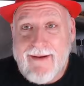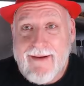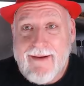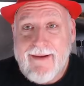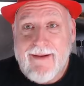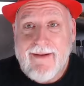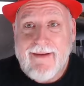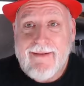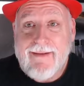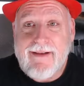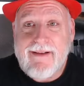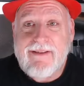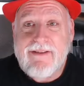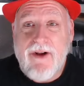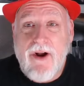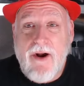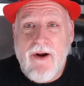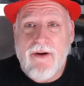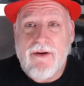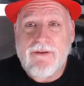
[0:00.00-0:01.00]
This
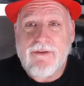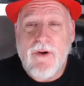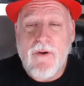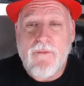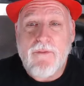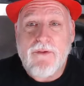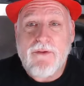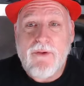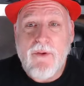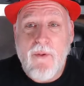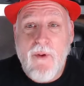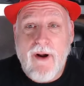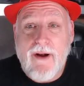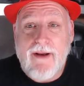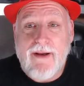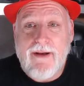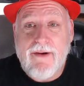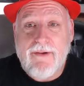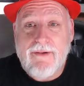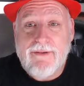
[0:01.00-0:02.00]
card is over 20
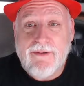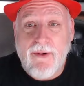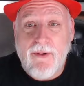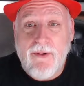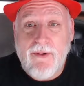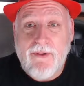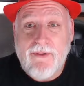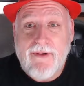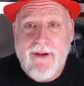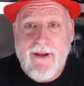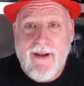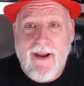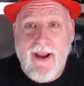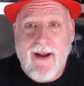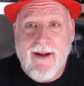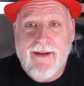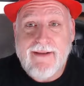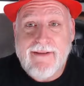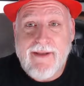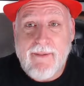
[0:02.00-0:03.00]
years old, and
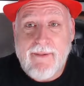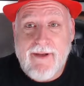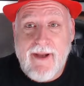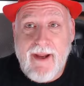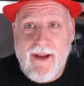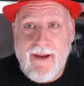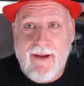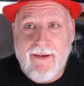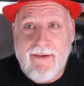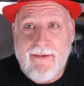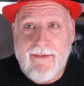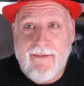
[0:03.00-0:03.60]
it's a 10.